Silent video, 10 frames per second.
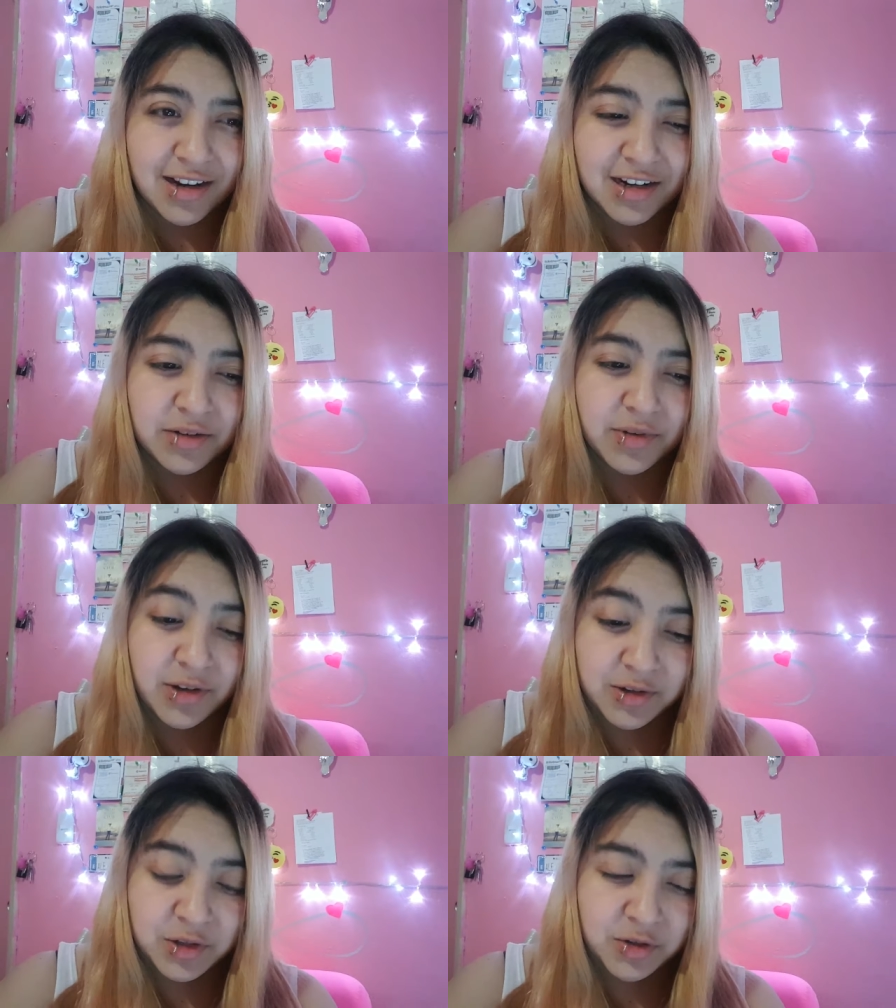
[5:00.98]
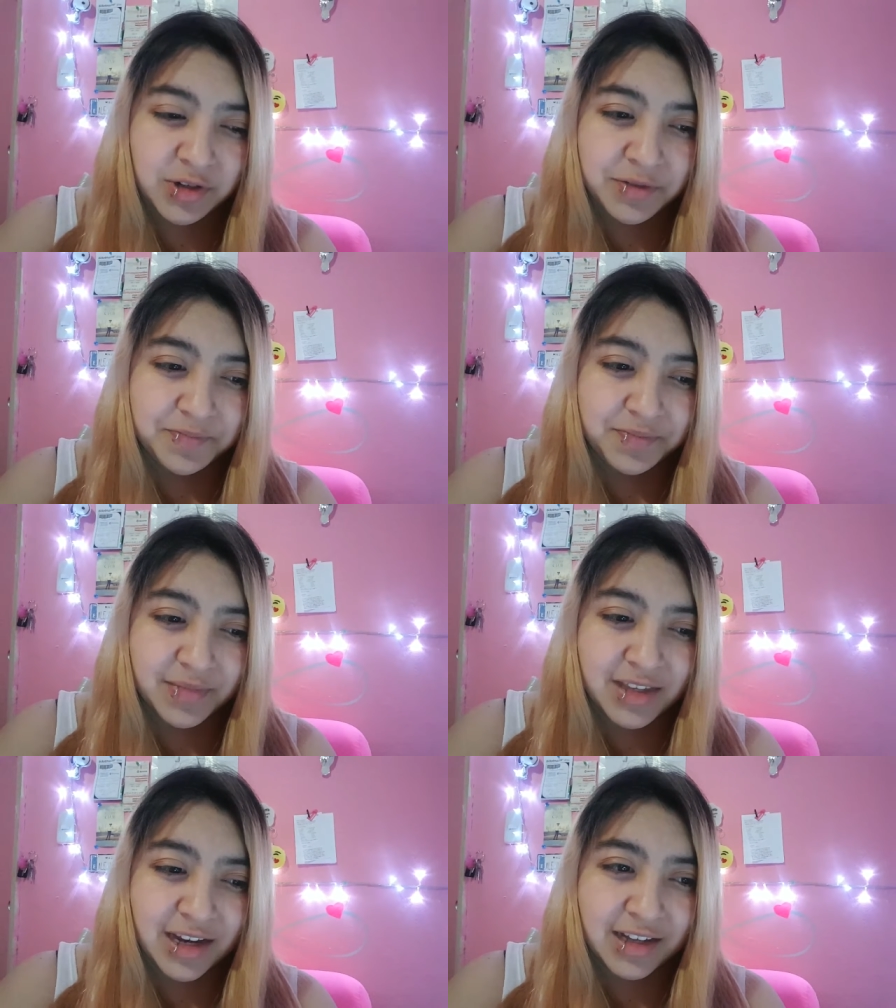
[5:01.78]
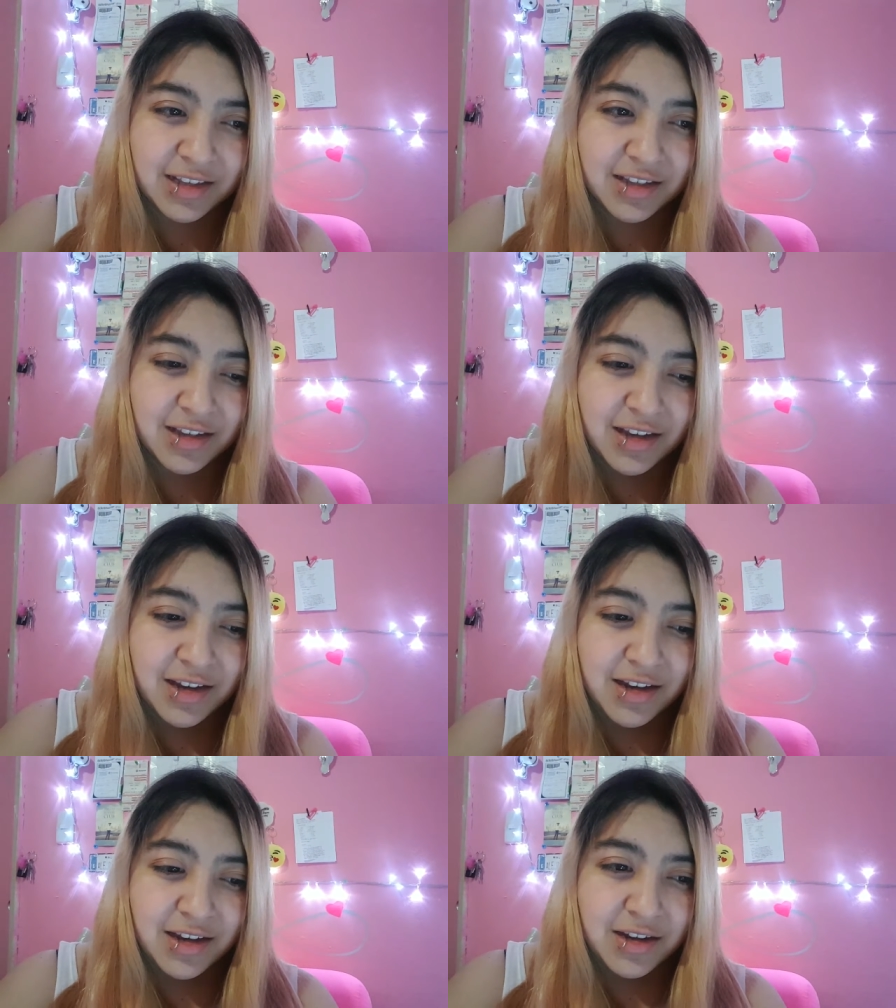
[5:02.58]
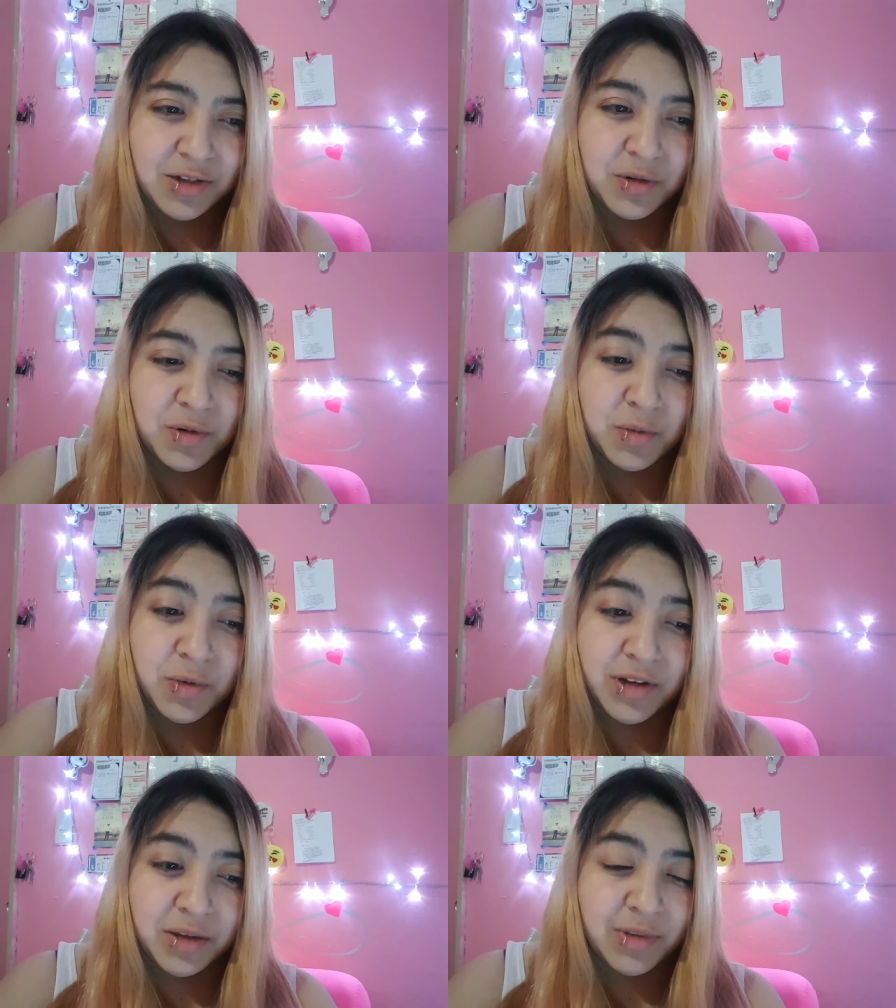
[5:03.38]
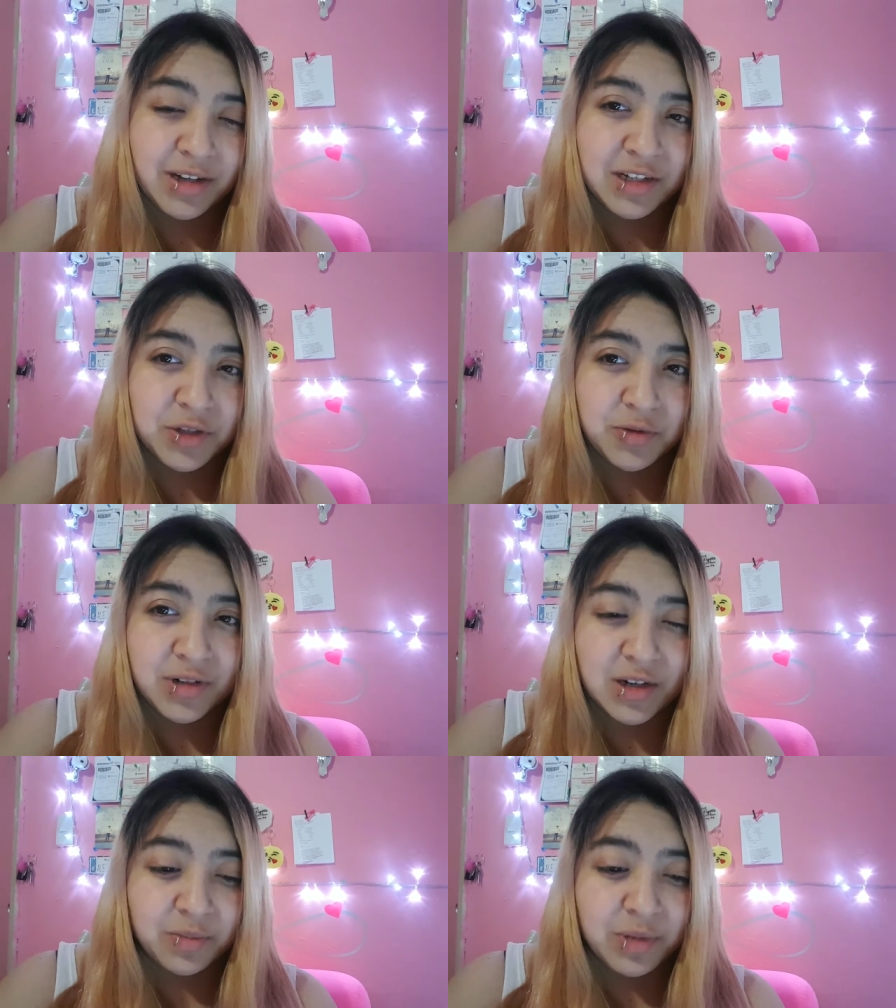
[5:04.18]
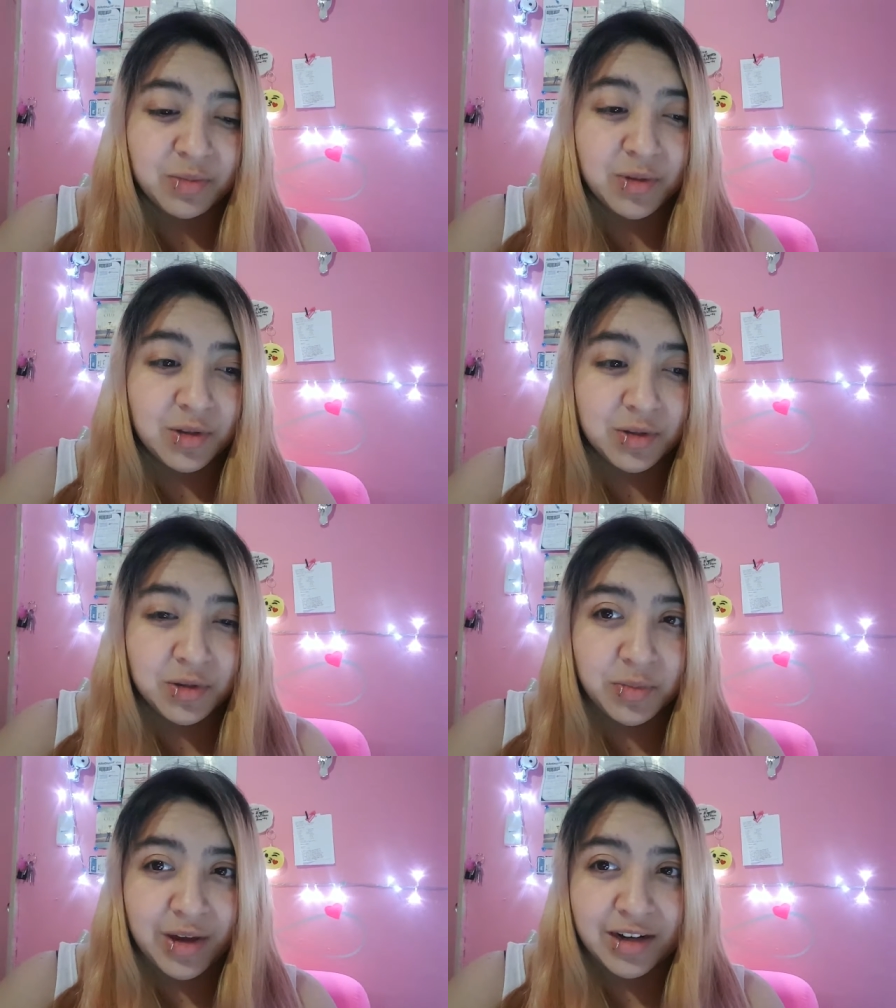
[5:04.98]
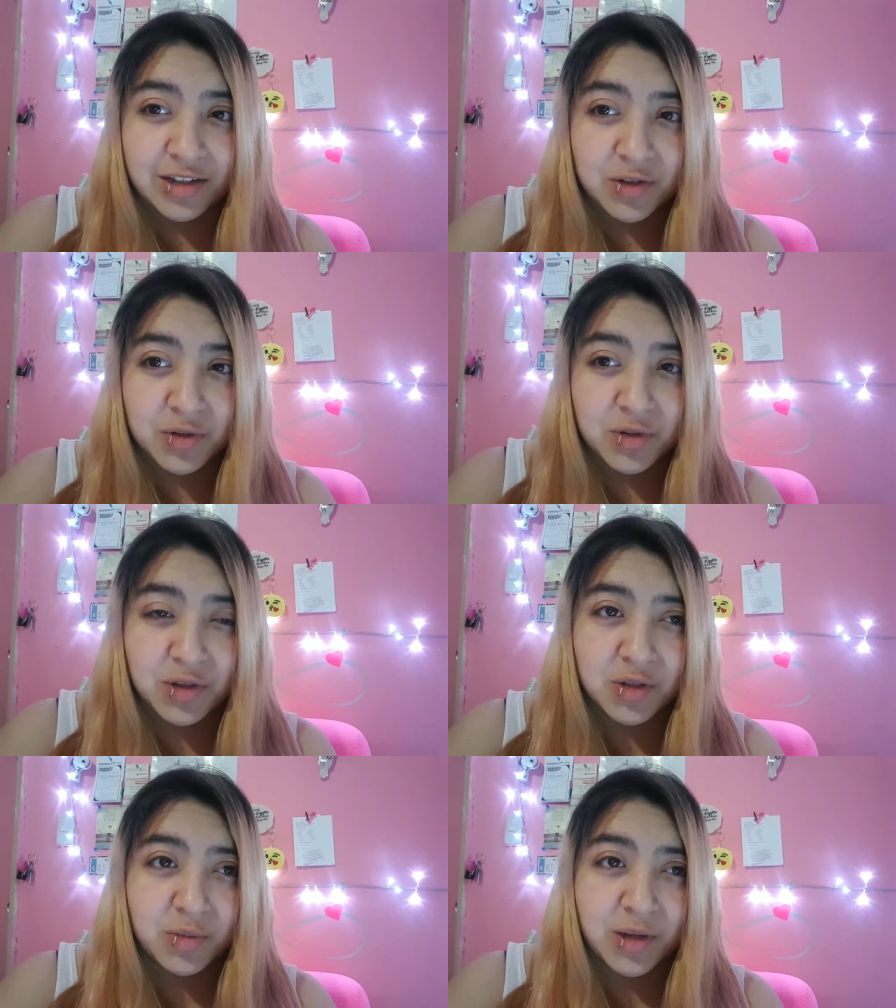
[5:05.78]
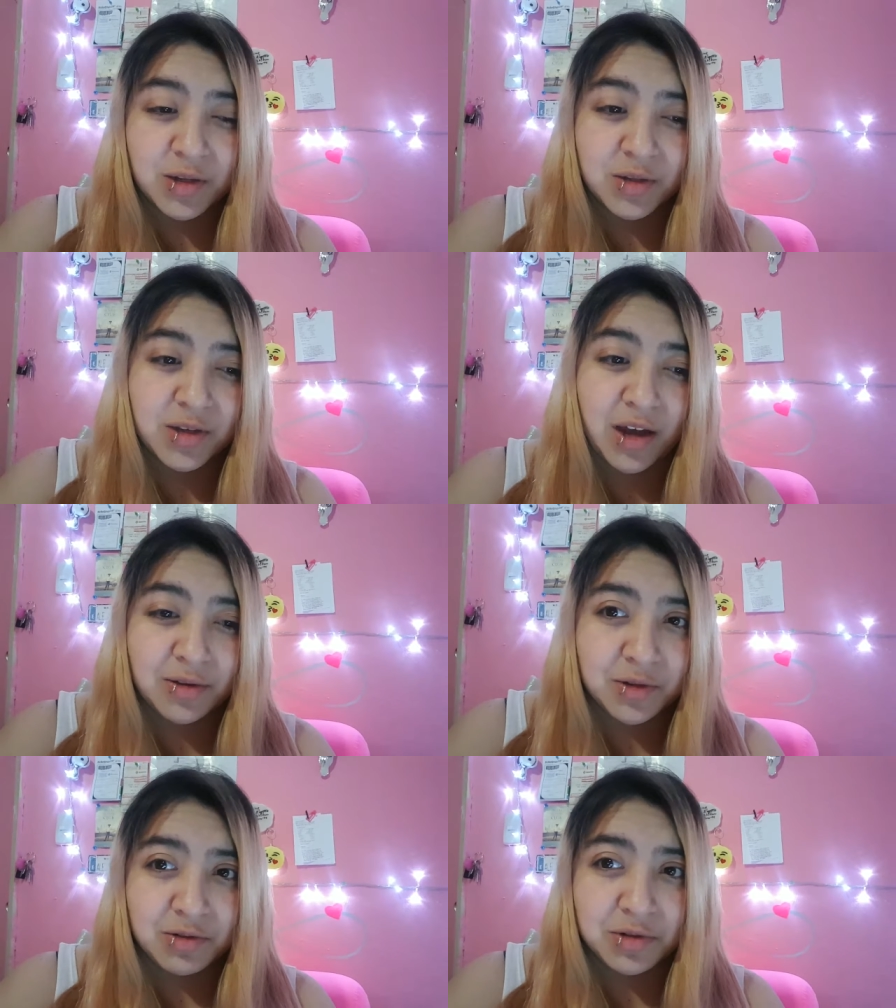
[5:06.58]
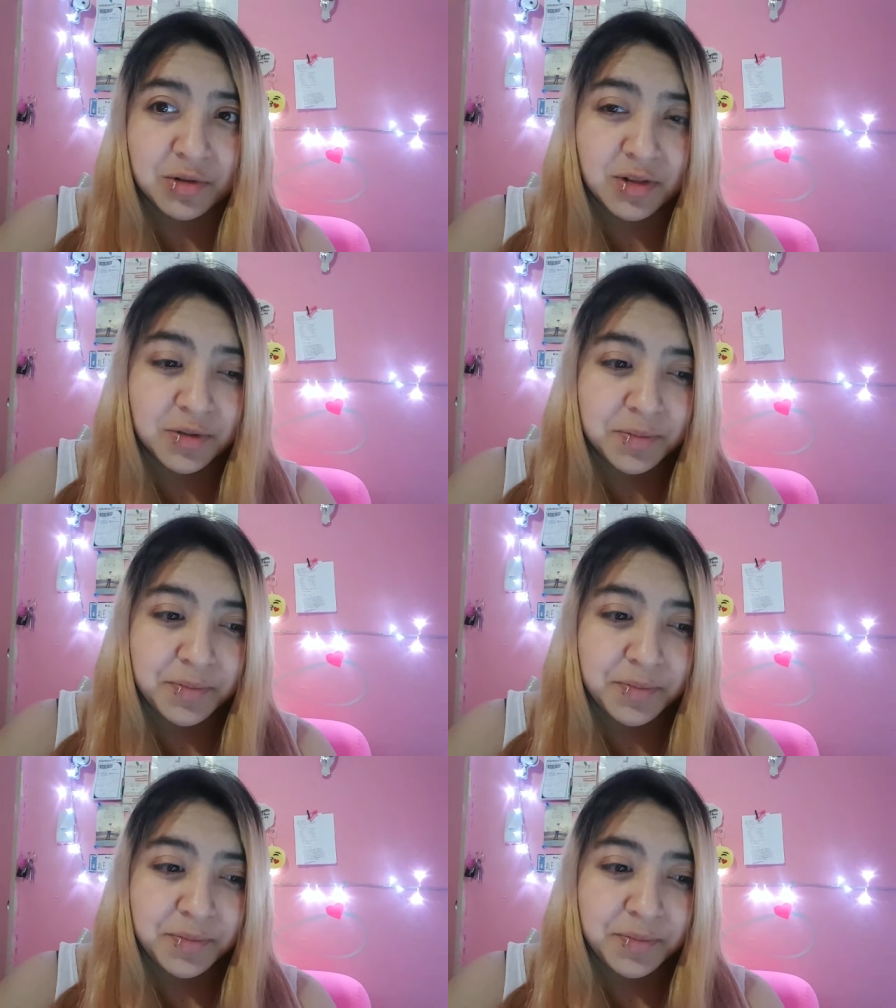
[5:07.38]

kind of country that you're walking by the street and people look bad at you just because how you look